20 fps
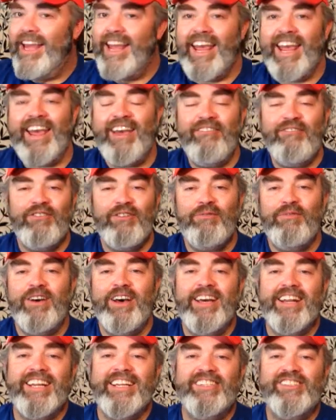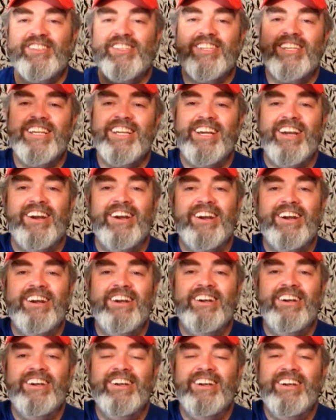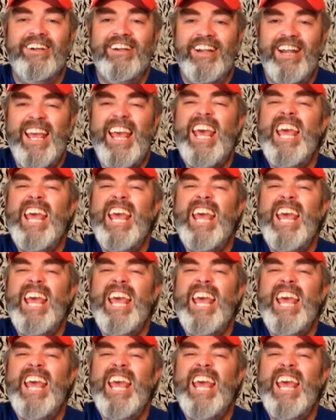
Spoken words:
Everybody cheer.